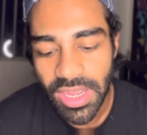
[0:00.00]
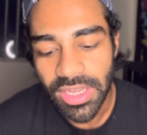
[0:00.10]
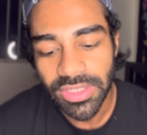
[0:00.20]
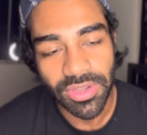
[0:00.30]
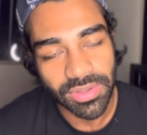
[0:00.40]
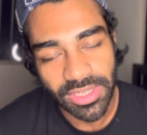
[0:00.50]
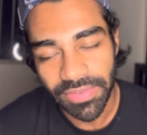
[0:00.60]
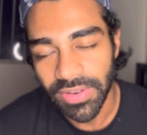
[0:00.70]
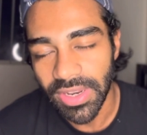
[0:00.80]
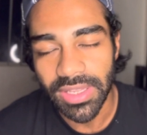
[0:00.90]
So
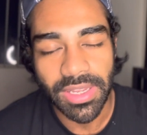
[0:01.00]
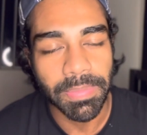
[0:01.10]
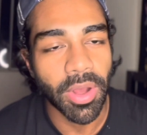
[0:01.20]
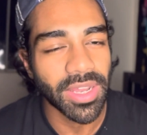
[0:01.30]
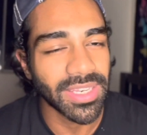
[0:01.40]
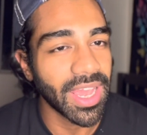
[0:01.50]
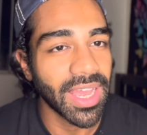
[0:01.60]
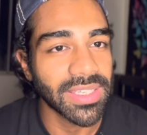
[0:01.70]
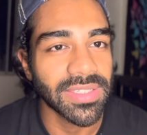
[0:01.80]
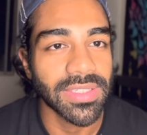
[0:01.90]
definitely
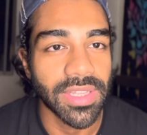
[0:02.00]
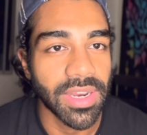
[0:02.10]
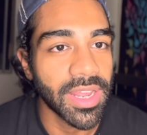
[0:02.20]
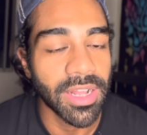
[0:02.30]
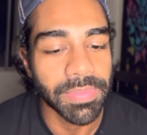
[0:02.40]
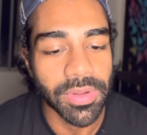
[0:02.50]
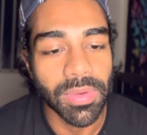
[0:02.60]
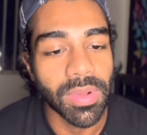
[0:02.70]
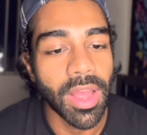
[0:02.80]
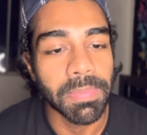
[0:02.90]
podcasts, they're going to help you a
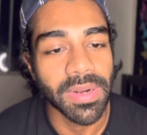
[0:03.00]
lot.